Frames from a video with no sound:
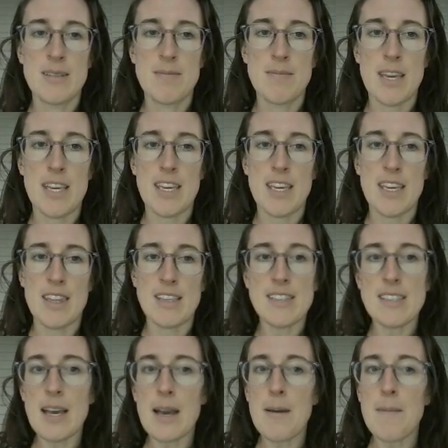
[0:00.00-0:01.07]
making
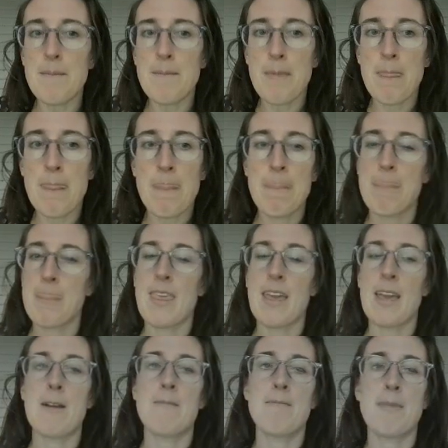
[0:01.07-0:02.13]
these up.
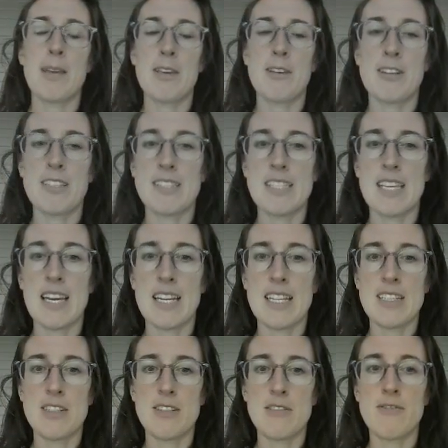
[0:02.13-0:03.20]
But you can see I
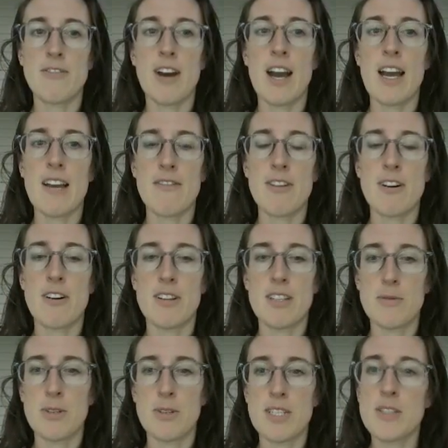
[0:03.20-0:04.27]
can do 5 all
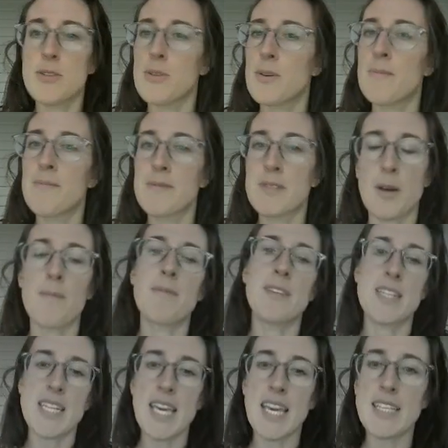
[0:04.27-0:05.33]
in one tool. So
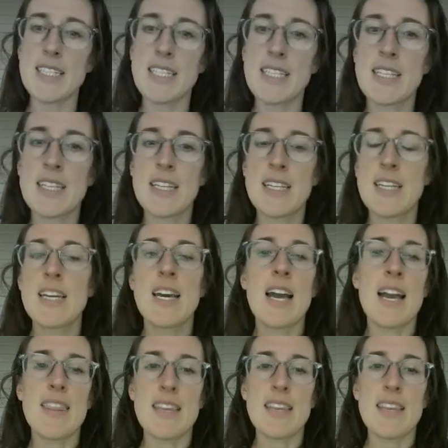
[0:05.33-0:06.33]
the date. And